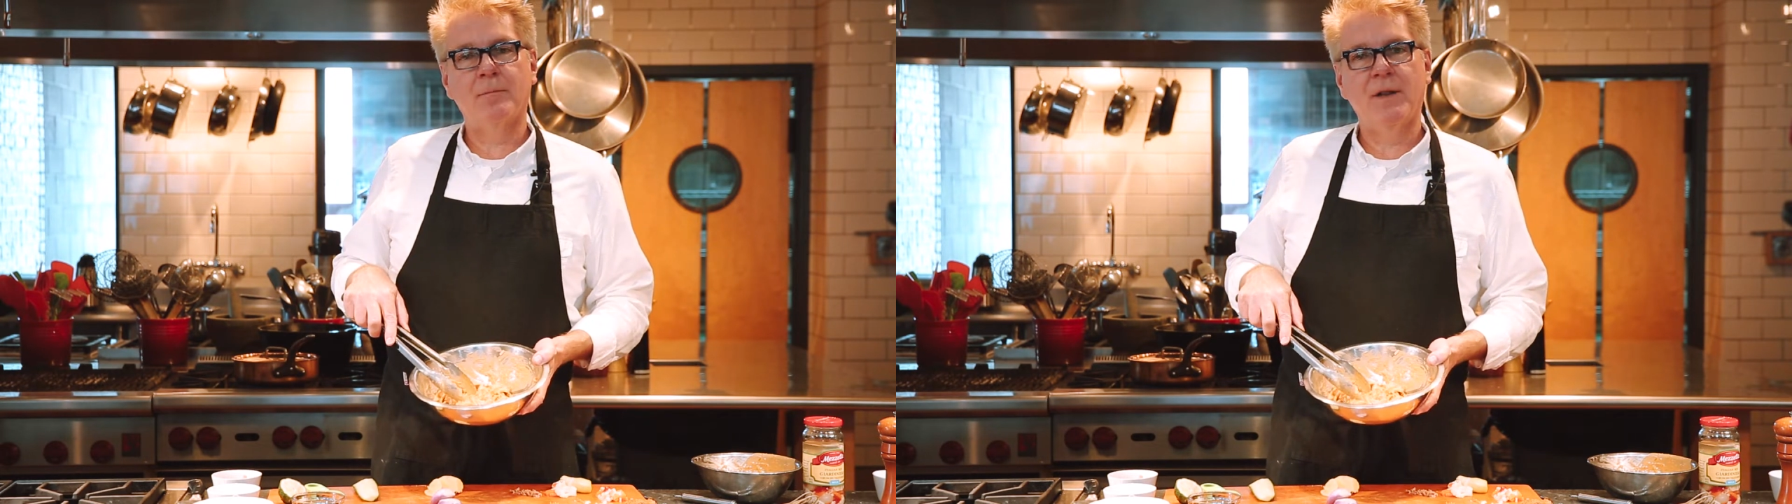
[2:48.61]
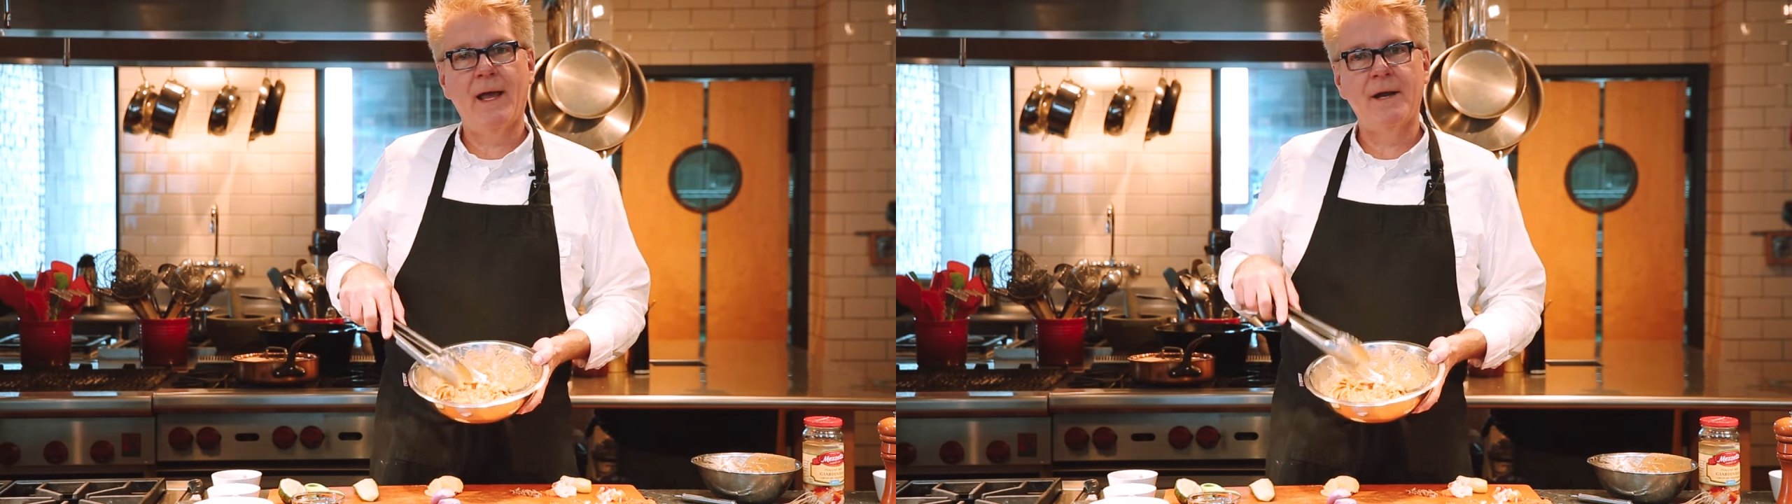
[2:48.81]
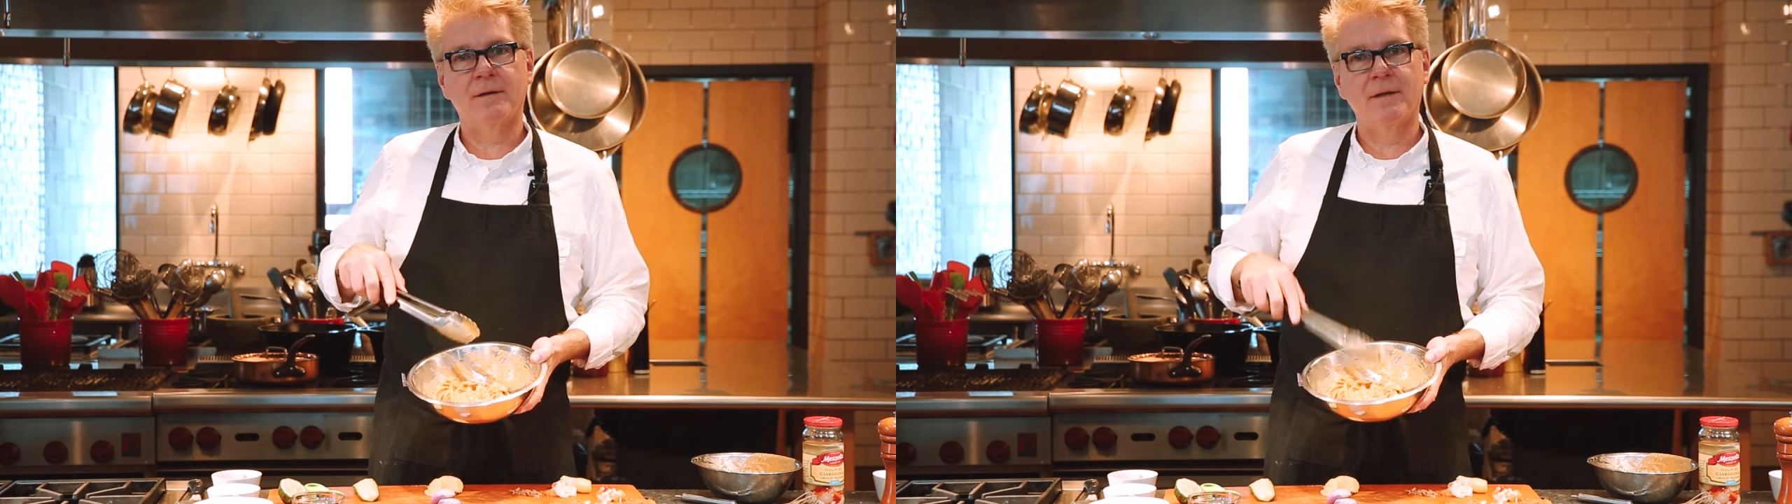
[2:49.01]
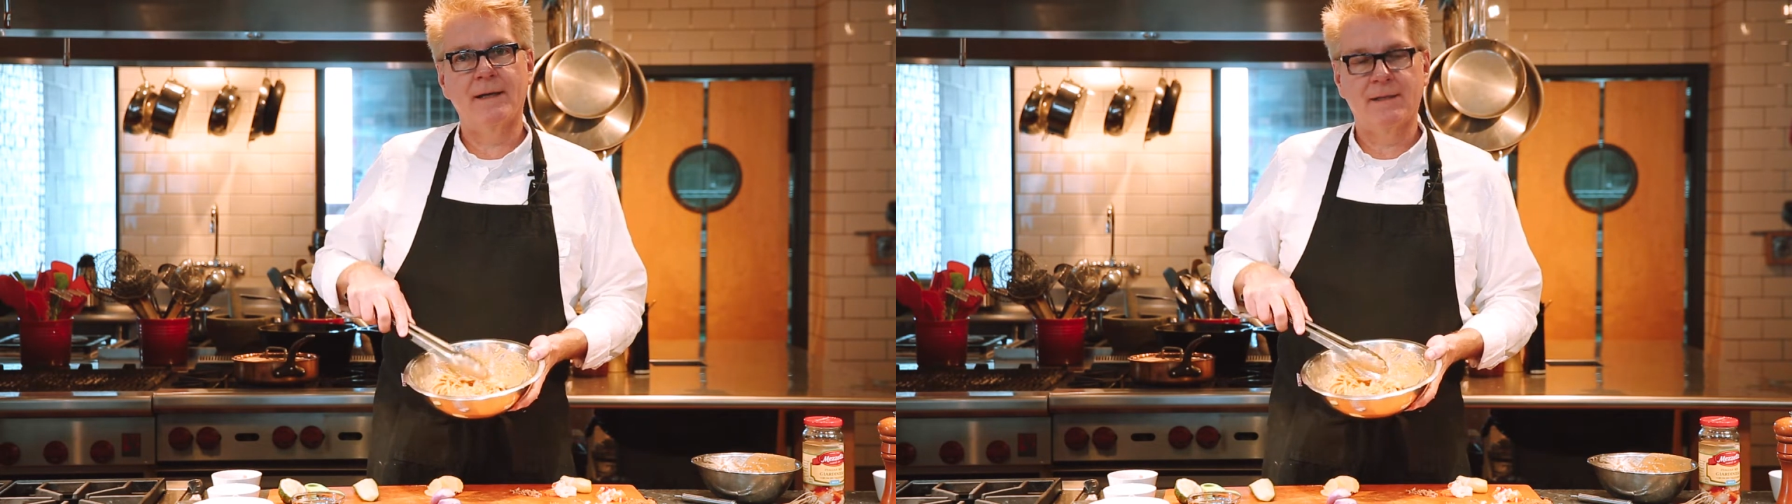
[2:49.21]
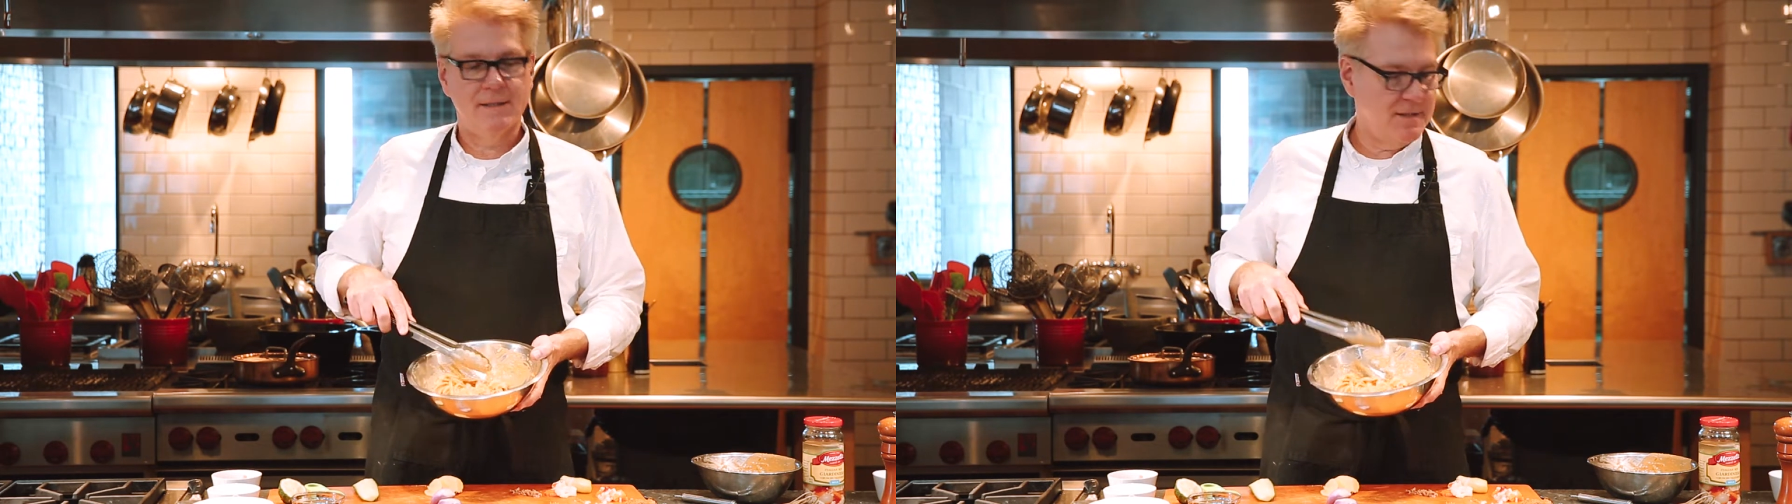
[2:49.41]
a platter
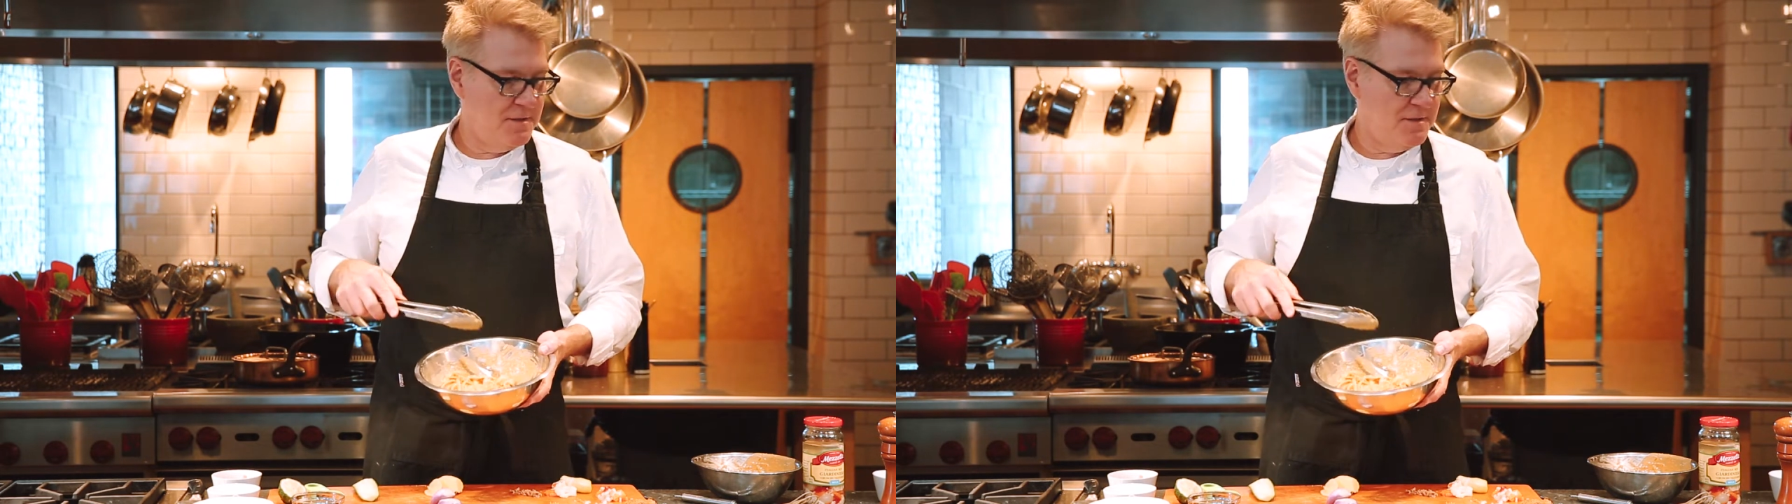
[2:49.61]
like this,